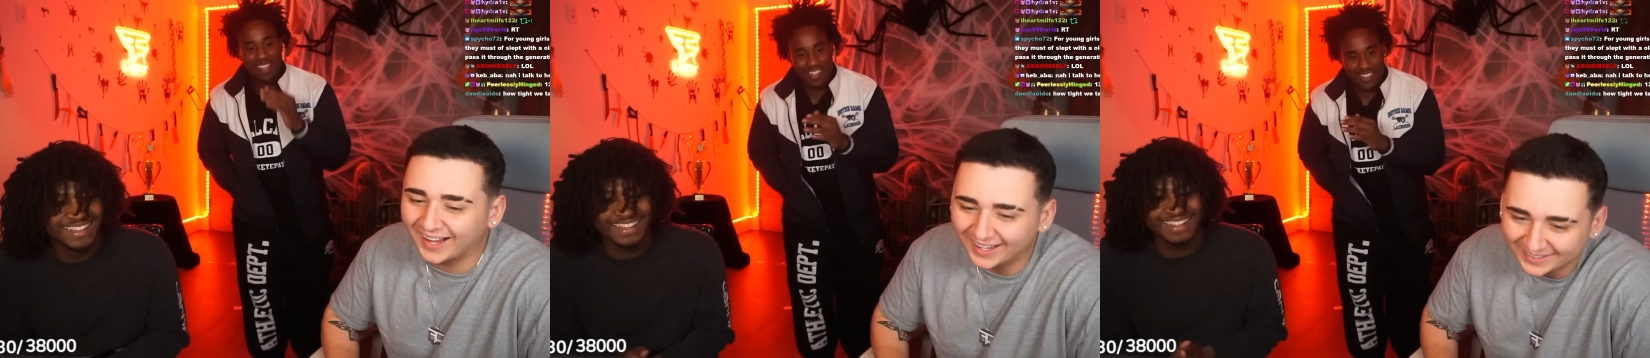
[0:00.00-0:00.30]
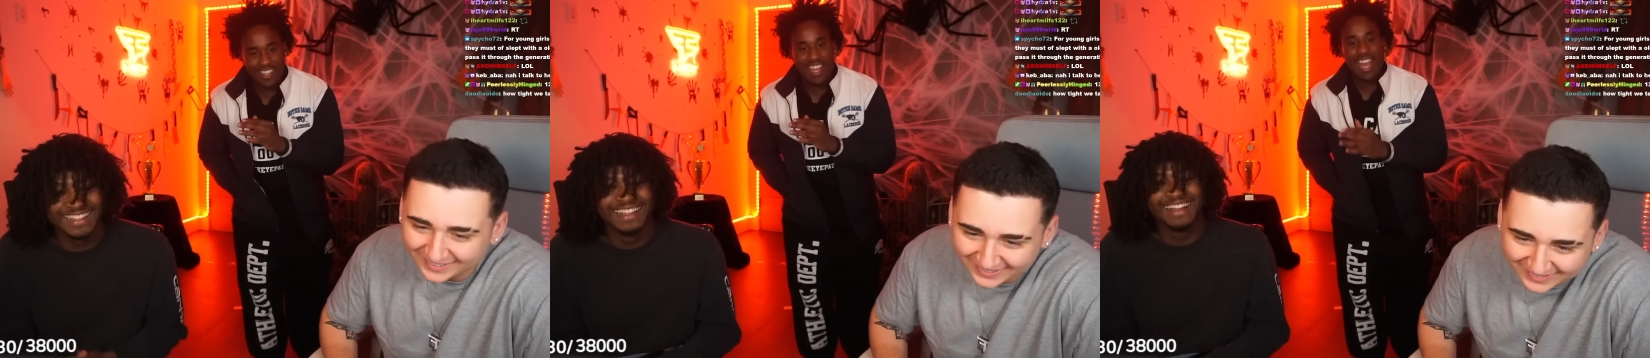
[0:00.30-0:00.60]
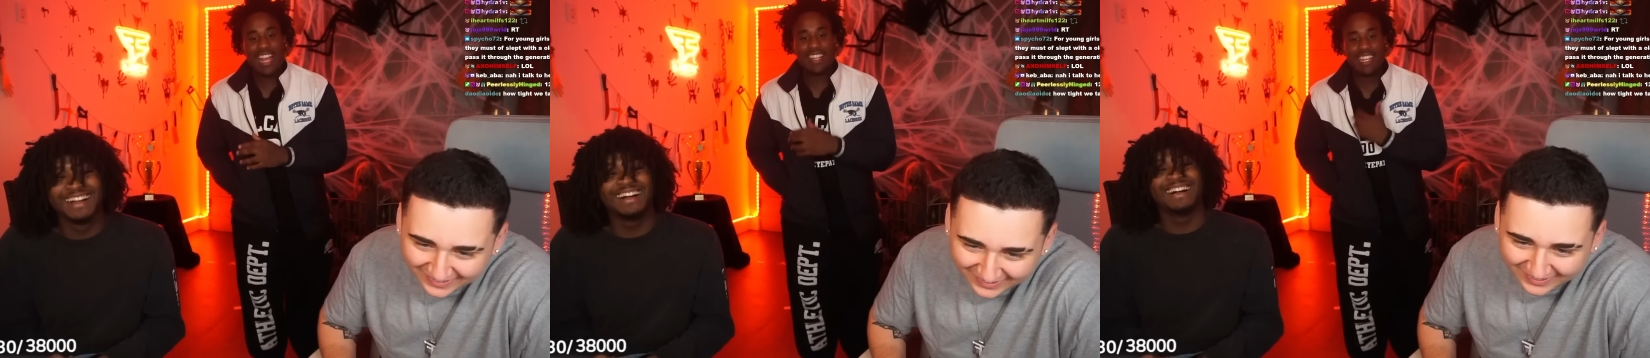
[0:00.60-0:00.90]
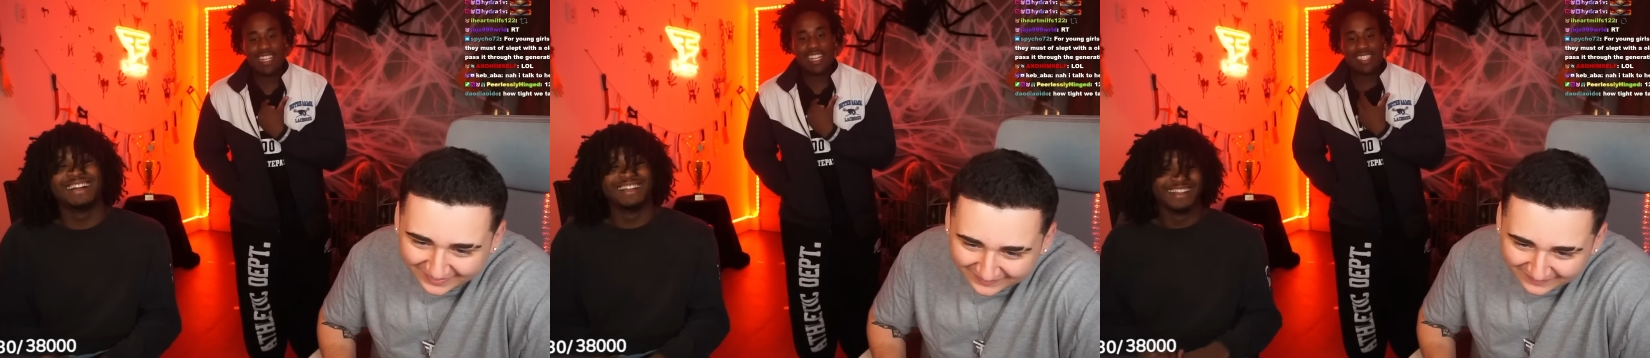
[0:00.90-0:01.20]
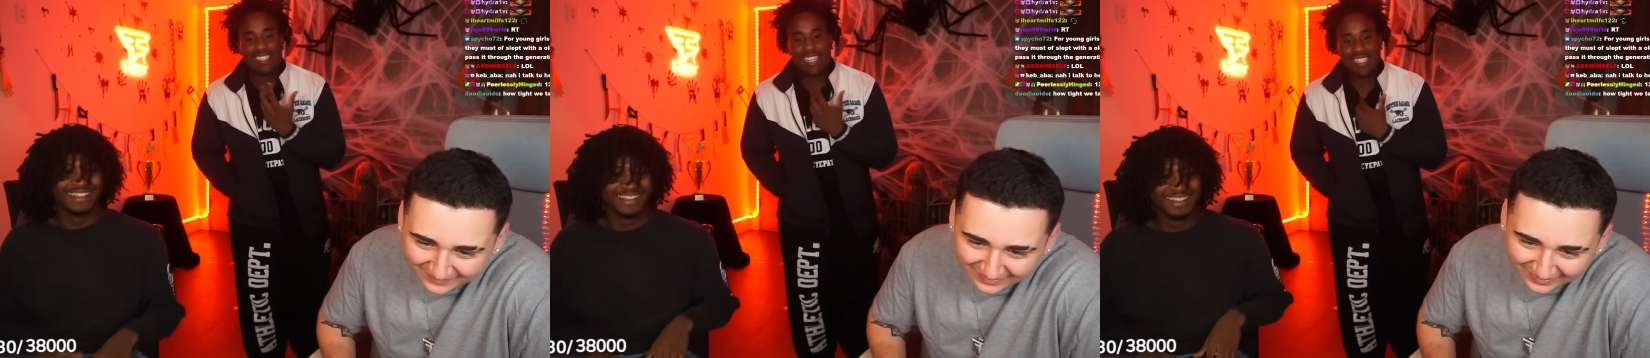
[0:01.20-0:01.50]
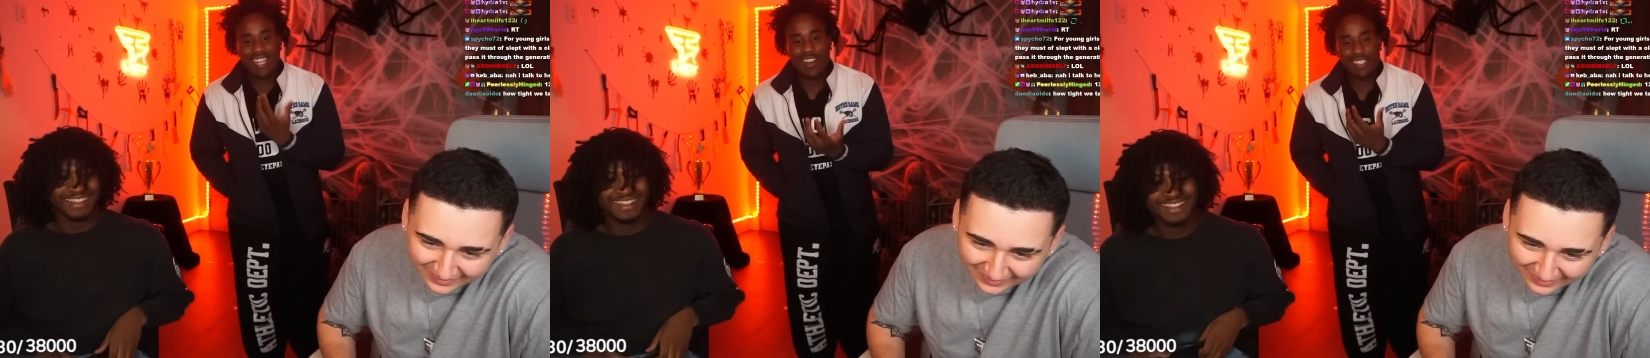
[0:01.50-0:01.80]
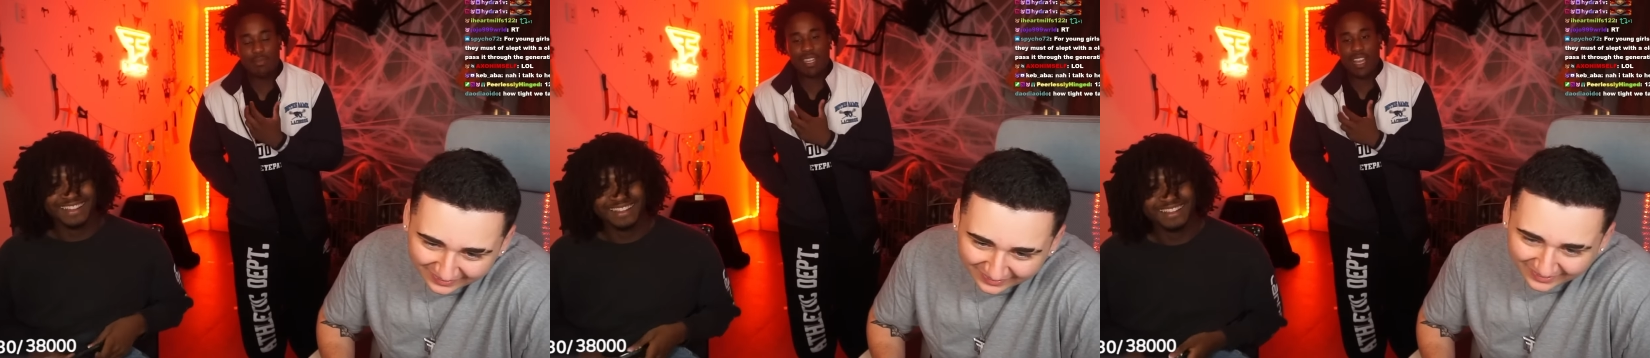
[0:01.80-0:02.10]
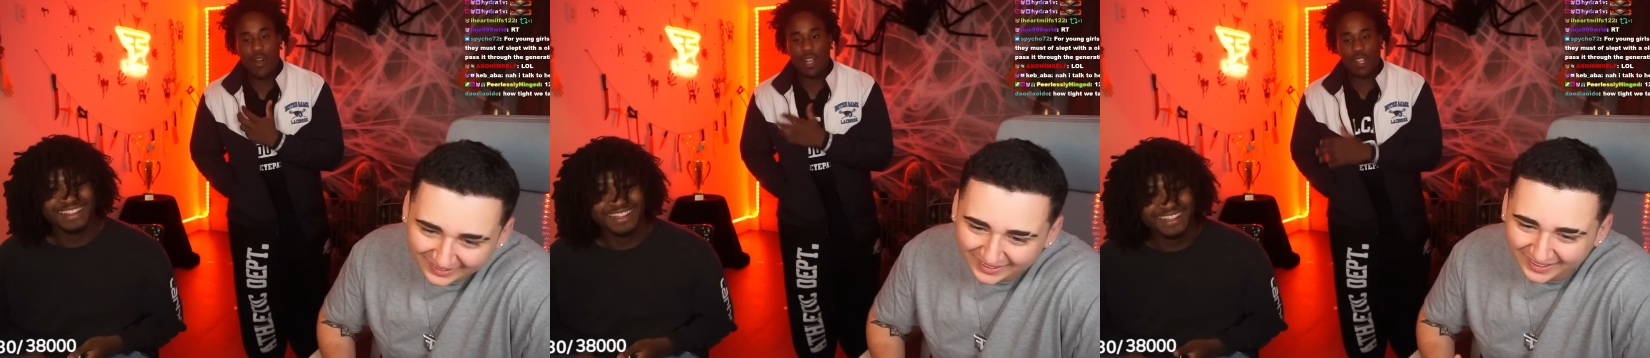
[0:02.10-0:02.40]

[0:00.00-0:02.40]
Speaker 1: little, and then he, he, he tells him like, "Yo, get